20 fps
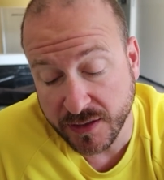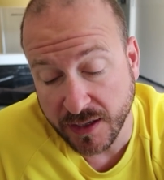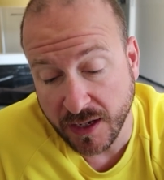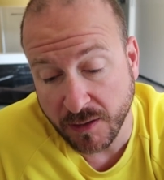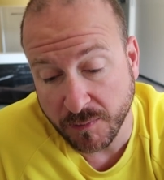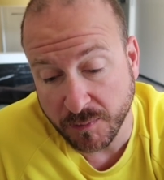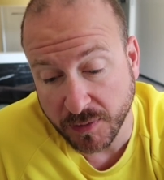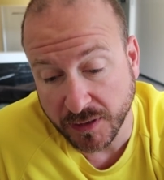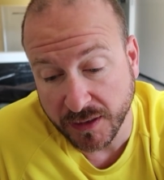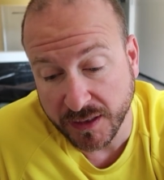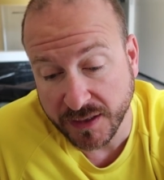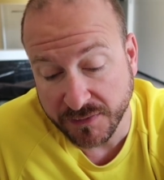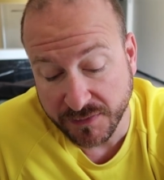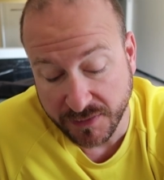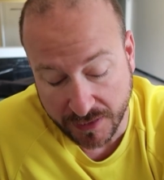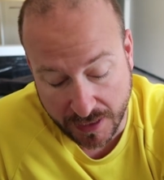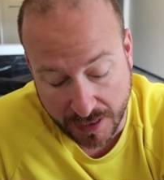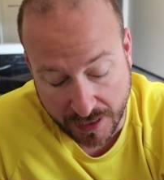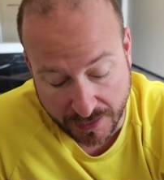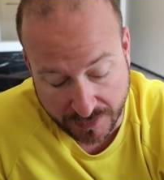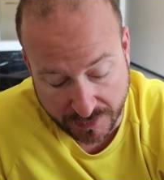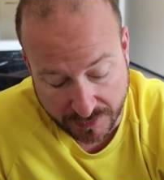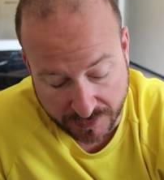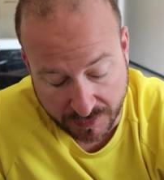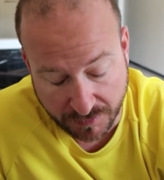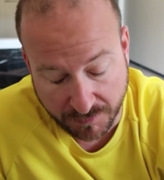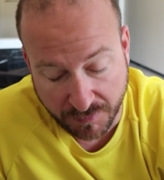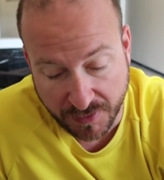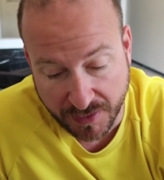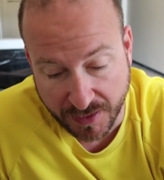to help alleviate
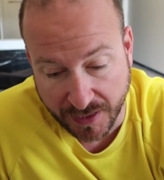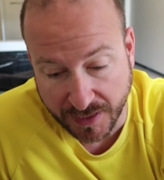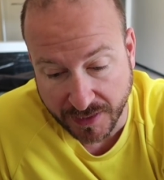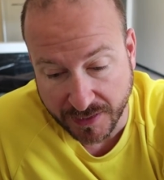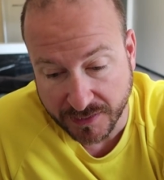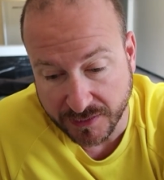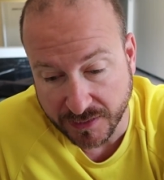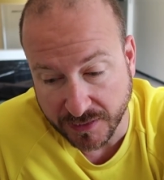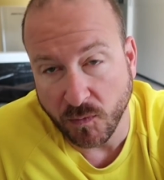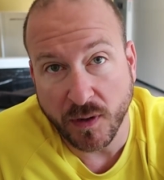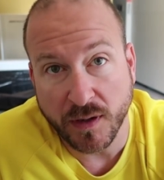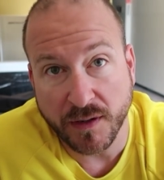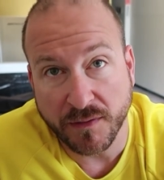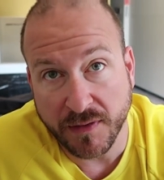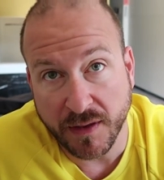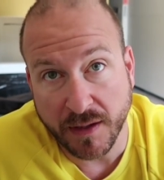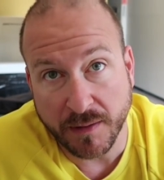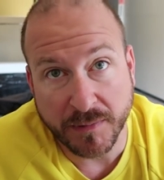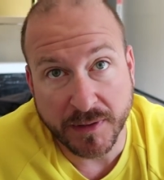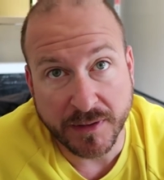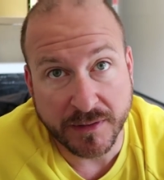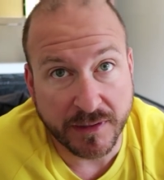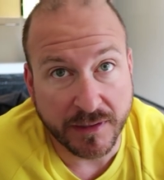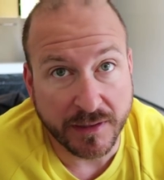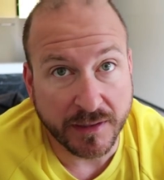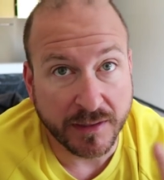some things. One of them is